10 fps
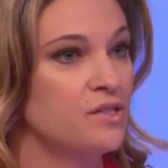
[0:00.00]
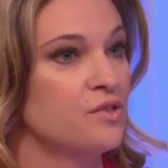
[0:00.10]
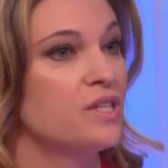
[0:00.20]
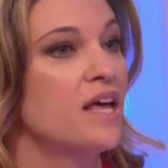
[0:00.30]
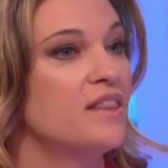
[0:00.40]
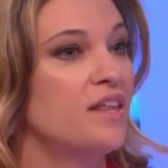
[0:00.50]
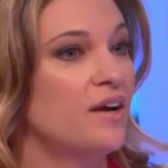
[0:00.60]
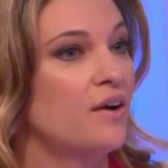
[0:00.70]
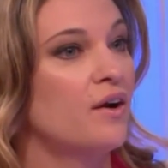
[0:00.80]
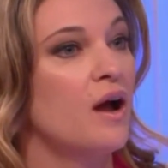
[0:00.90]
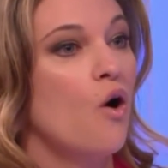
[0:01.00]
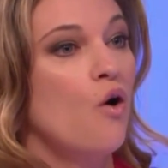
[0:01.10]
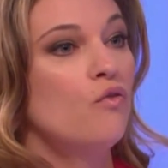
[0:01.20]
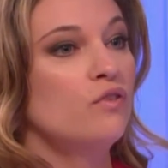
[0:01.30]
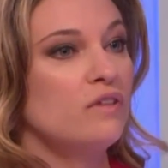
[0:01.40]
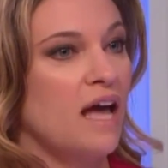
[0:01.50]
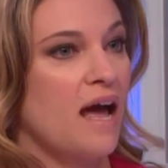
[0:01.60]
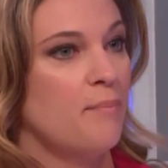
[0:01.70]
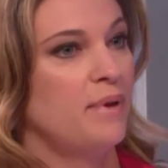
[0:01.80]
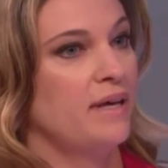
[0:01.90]
of cancers. They're
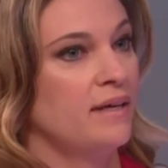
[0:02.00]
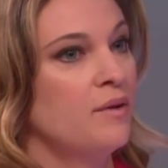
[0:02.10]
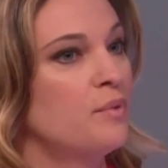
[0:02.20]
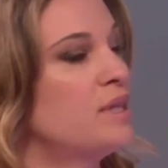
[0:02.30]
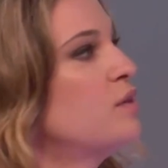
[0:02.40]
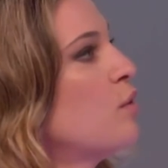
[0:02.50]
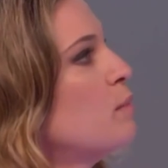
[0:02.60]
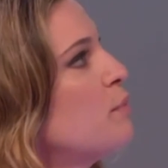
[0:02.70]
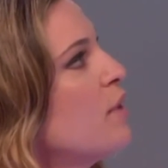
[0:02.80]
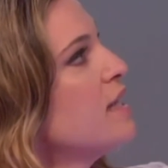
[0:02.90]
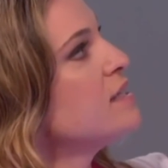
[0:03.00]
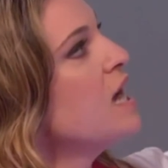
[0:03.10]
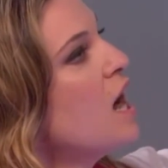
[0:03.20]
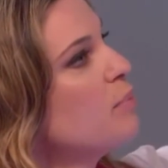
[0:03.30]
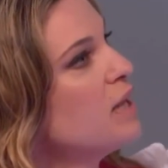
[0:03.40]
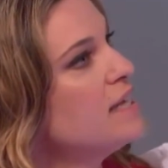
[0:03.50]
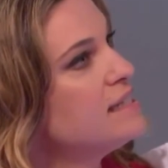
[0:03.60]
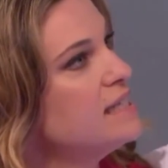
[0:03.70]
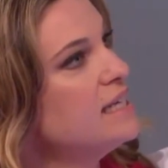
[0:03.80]
overlapping with the normal breast. Apply